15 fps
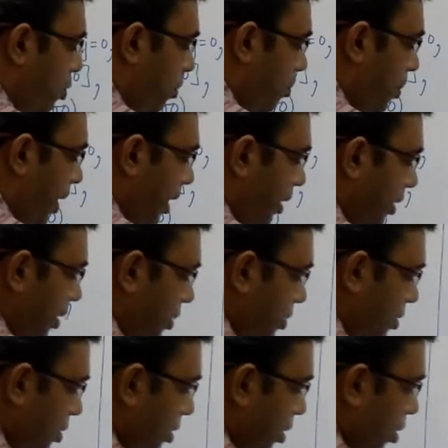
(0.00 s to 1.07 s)
to bring
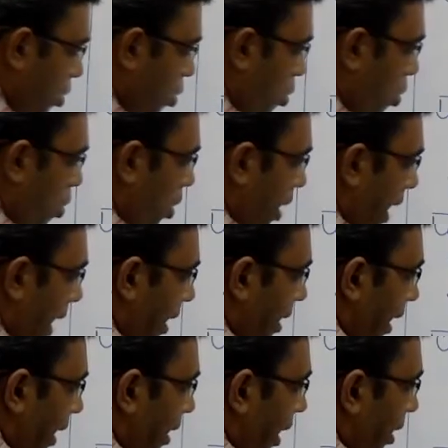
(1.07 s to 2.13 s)
this code and
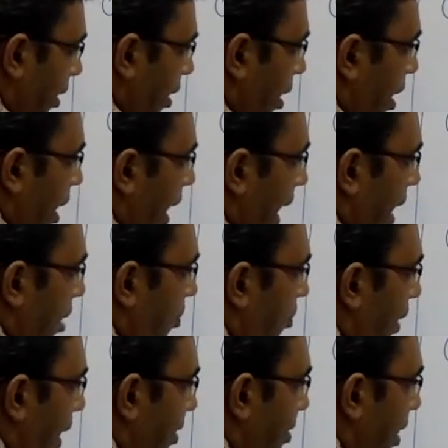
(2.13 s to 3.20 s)
data and
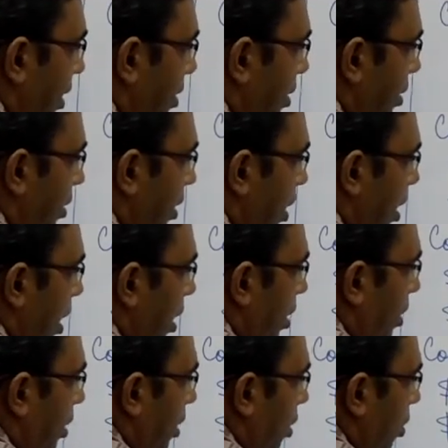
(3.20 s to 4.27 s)
place it
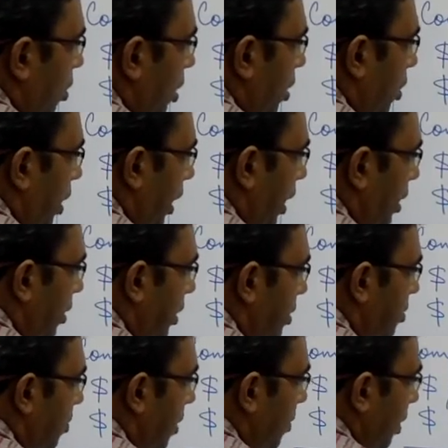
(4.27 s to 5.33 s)
in
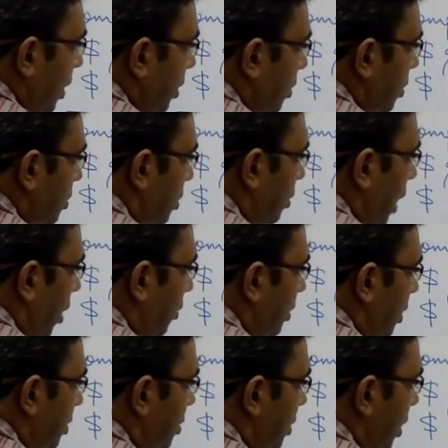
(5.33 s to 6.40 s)
this memory. So now
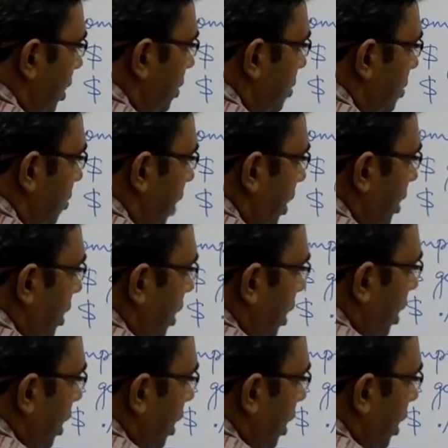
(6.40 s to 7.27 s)
this is my